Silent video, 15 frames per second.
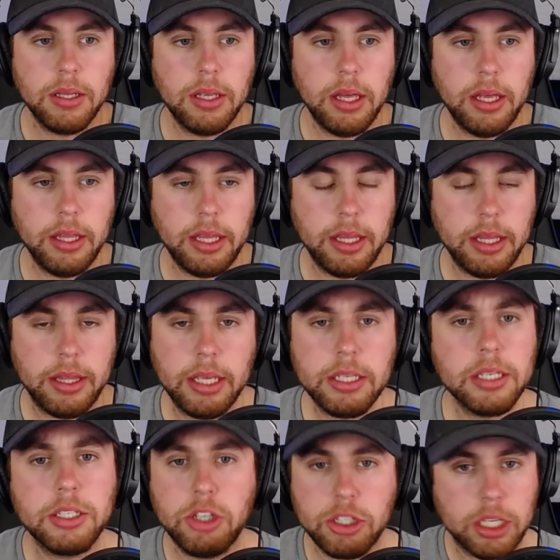it, it, this
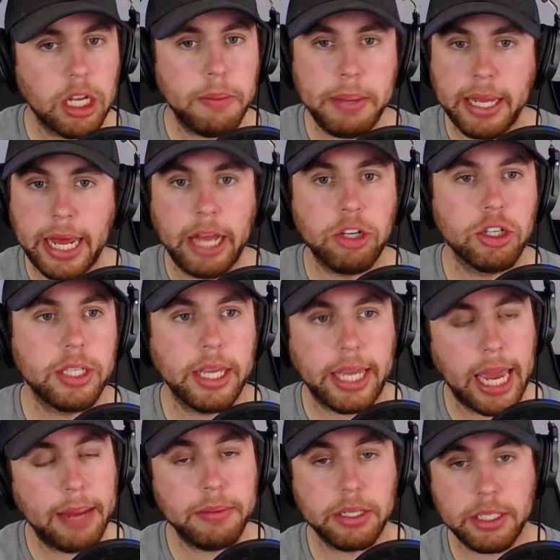is just going to be an interesting
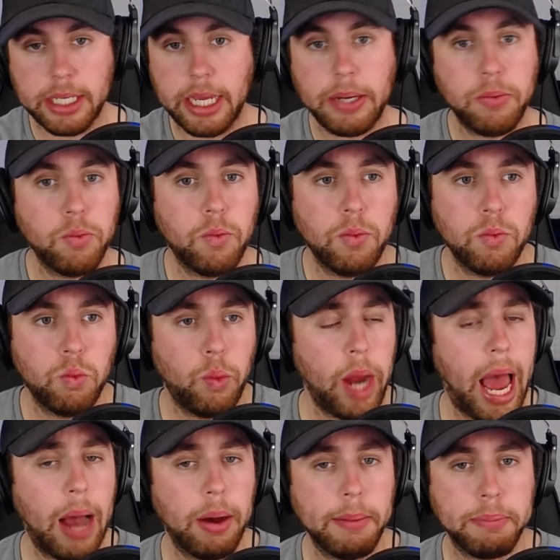game to see
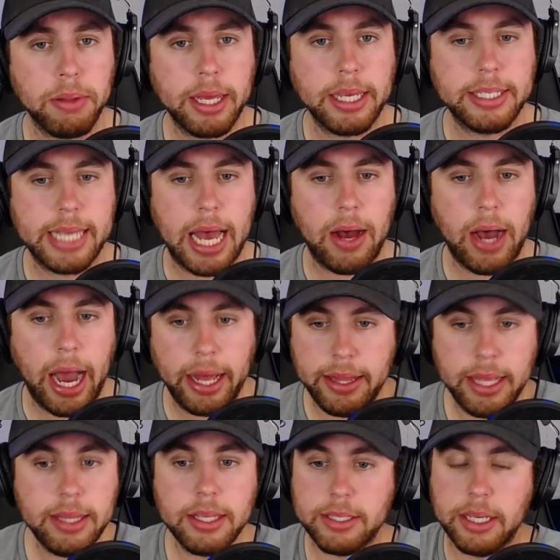how it plays out. I
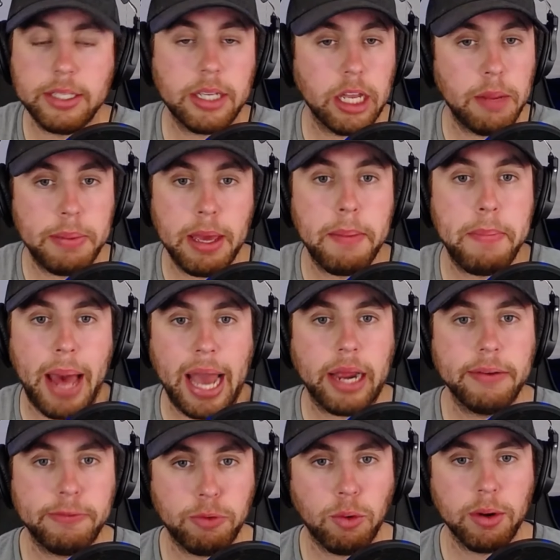think this is going to be a back
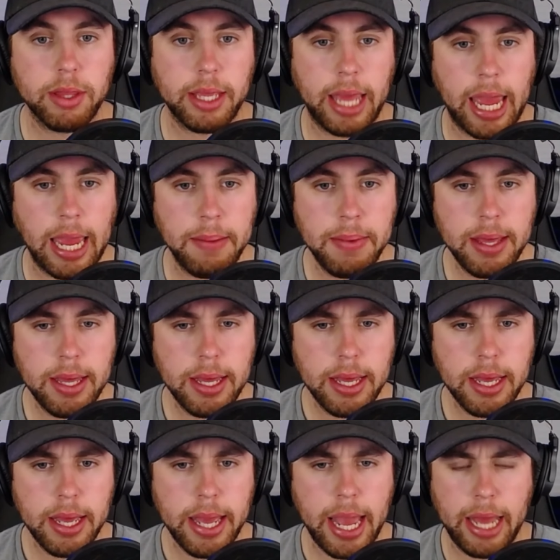and forth game.
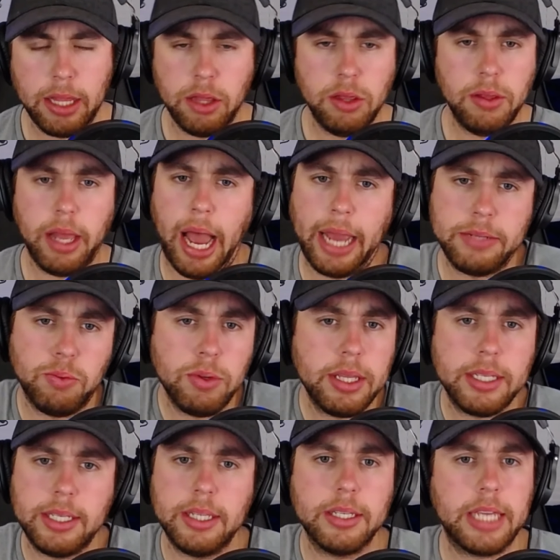And I really
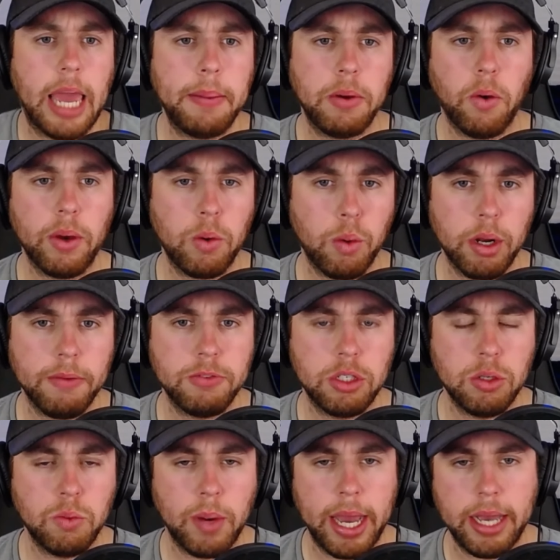see this game going one of two
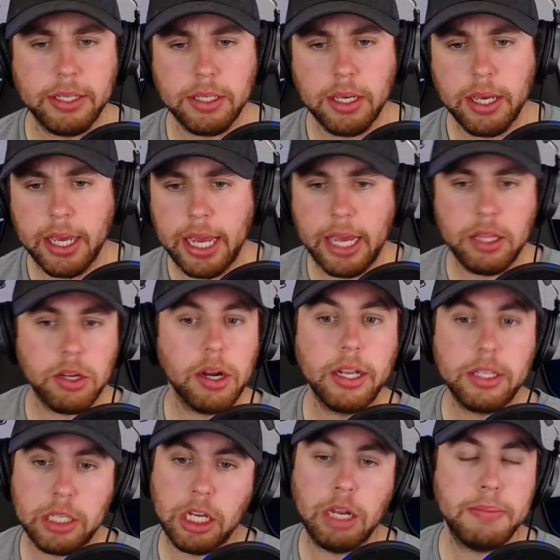ways. Either it's
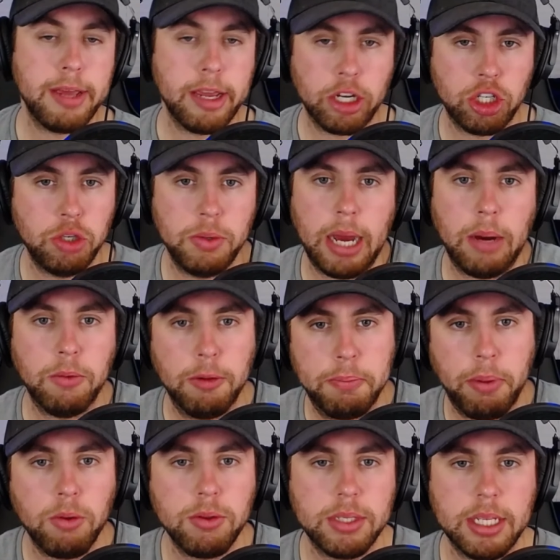going to be a shootout where
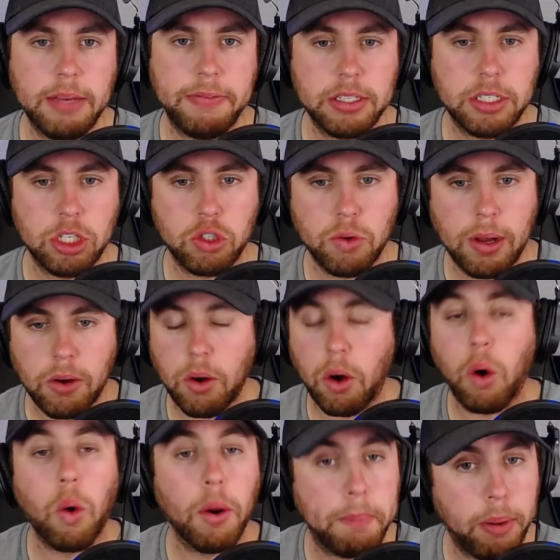both defenses struggle,
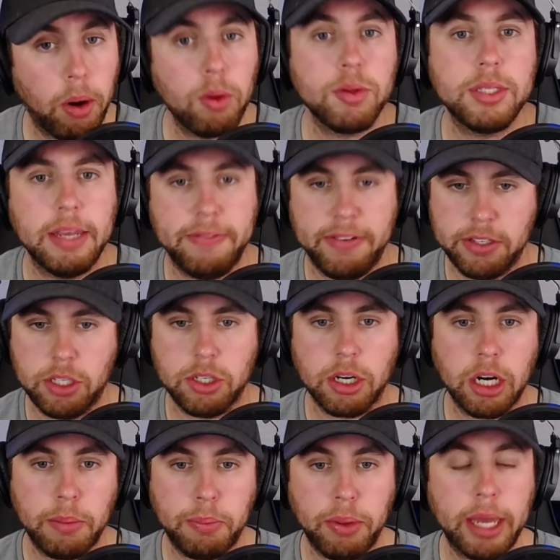or both defenses are going
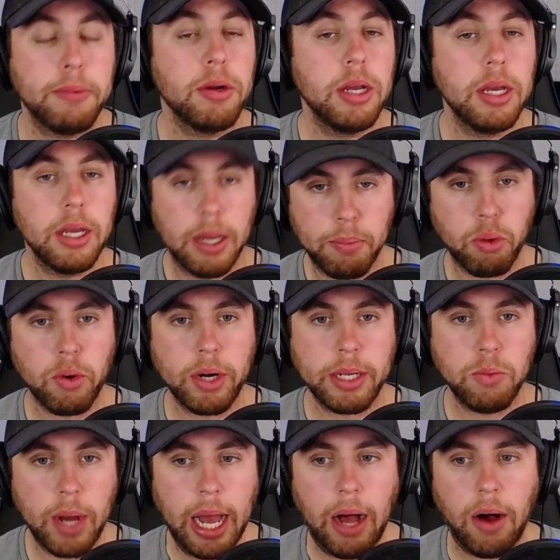to play pretty
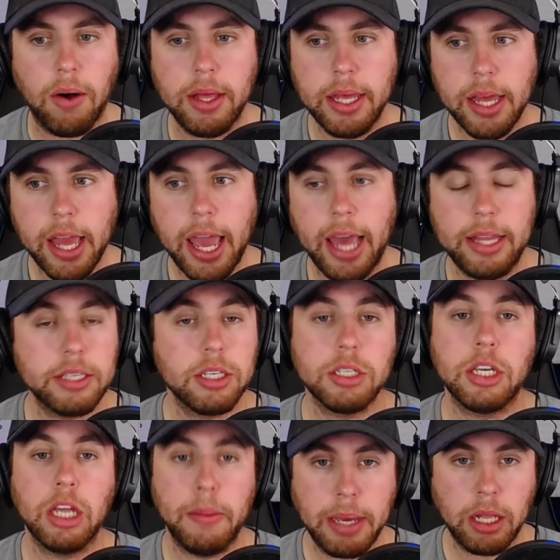well, and this is
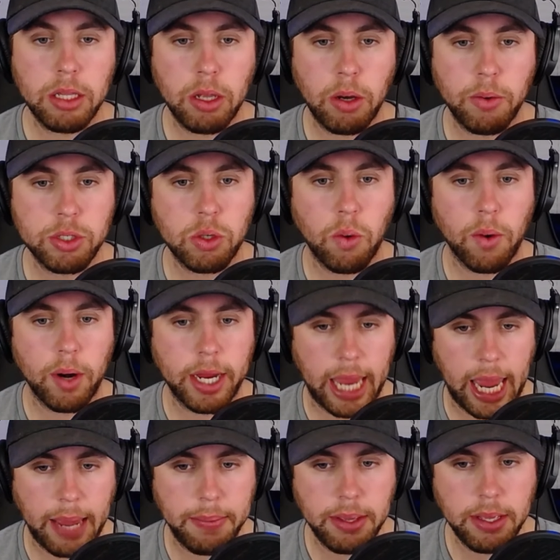going to be a low scoring
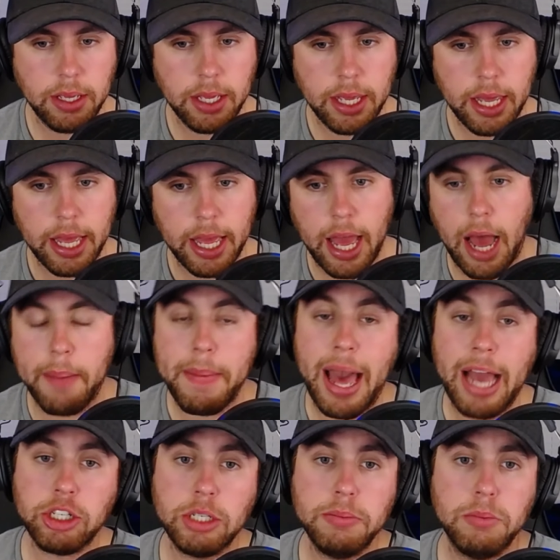game. I'm
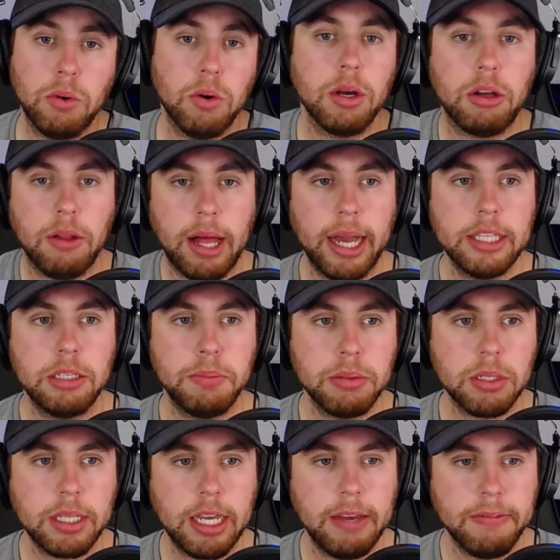actually more inclined to
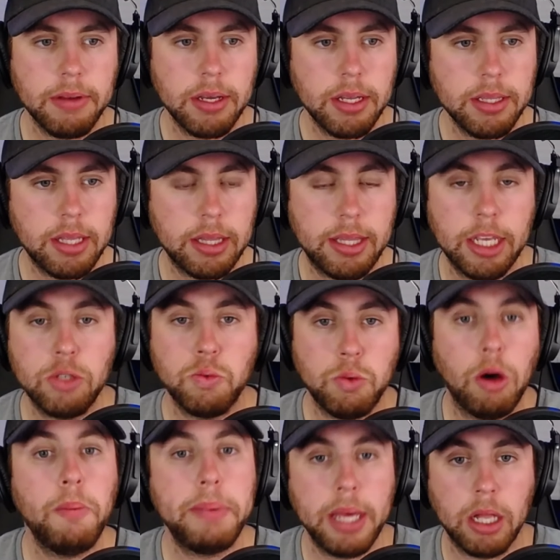believe that this
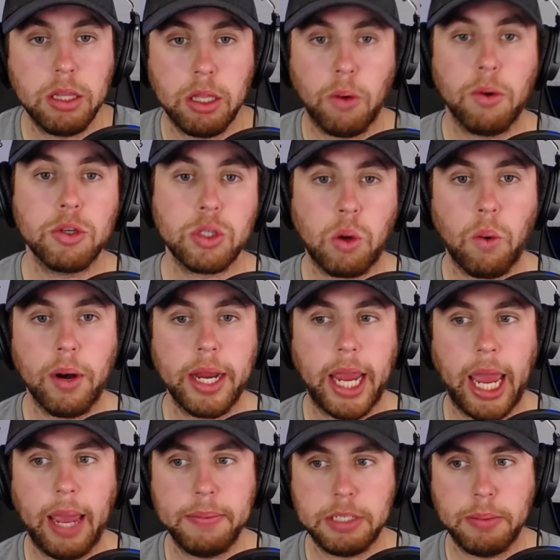will be a lower scoring
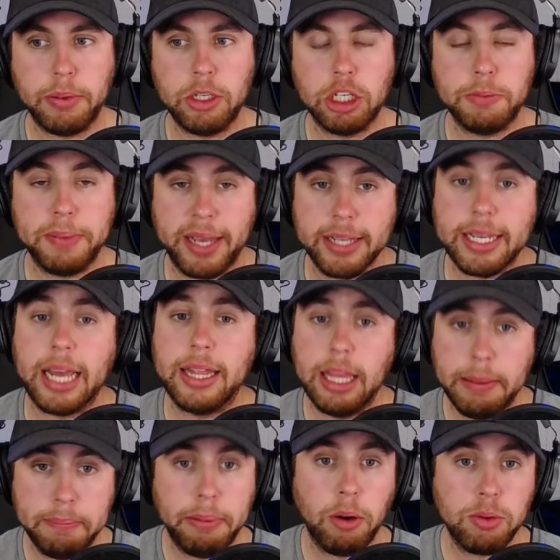game simply just because I
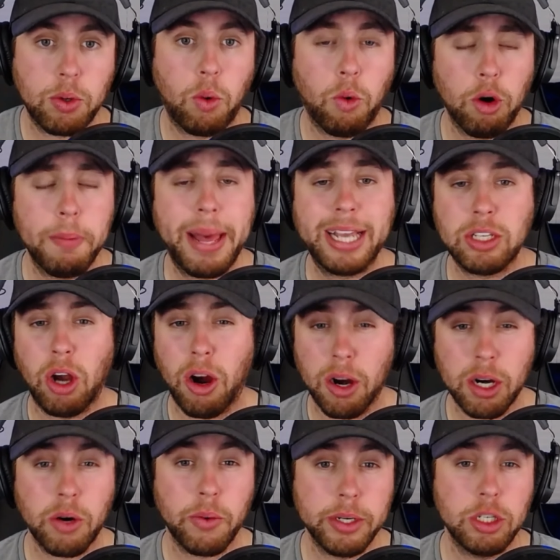think both quarterbacks are
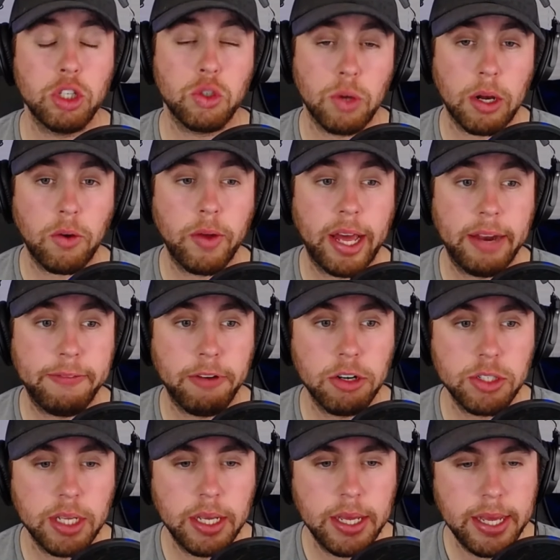going to struggle at
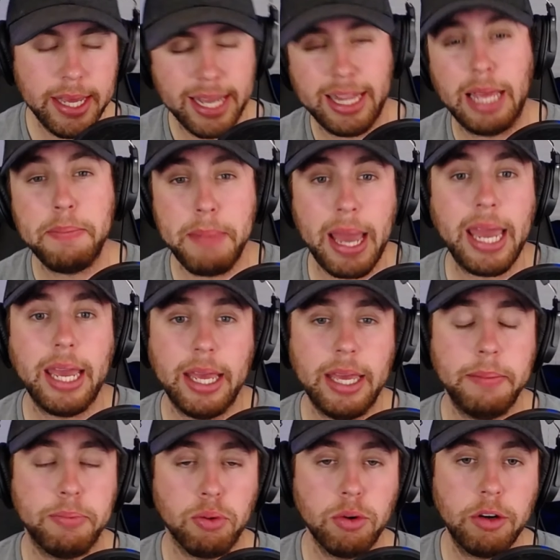first. They may
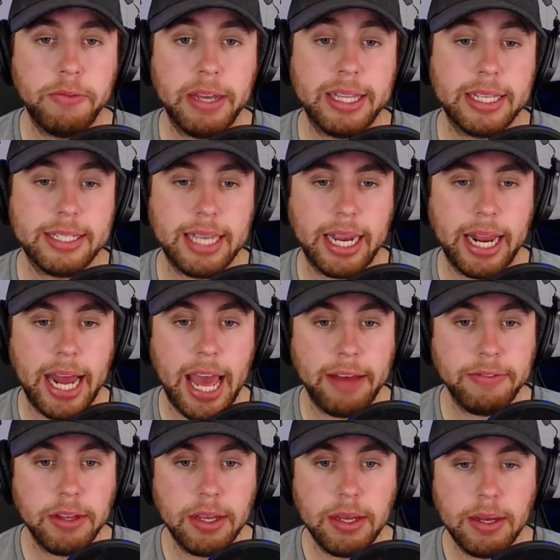improve in the second half,
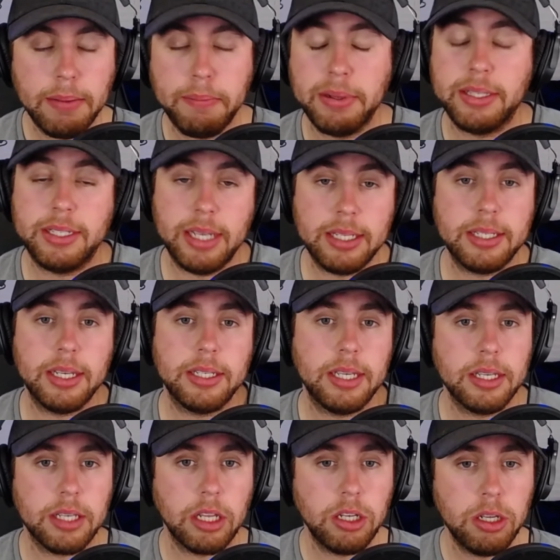but since this
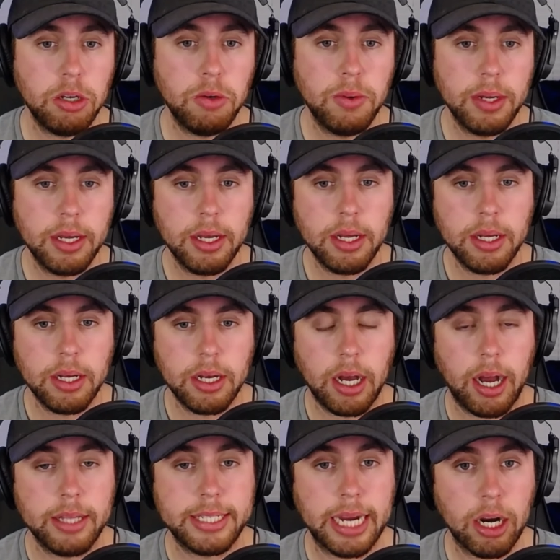is a new
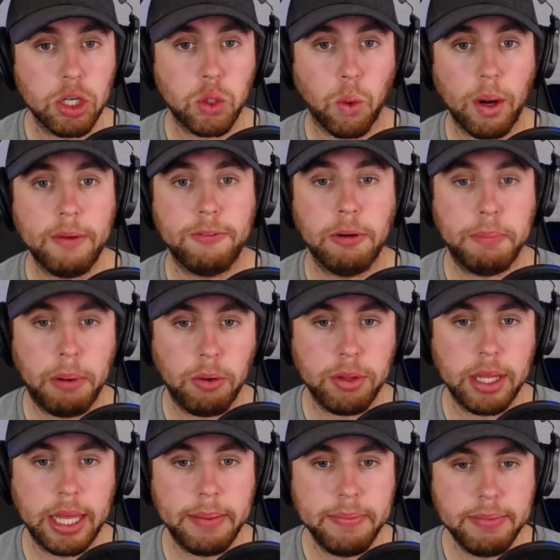uh, territory for both of
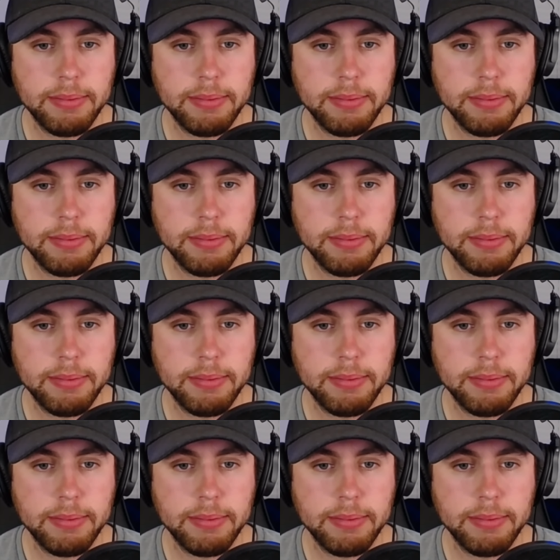them,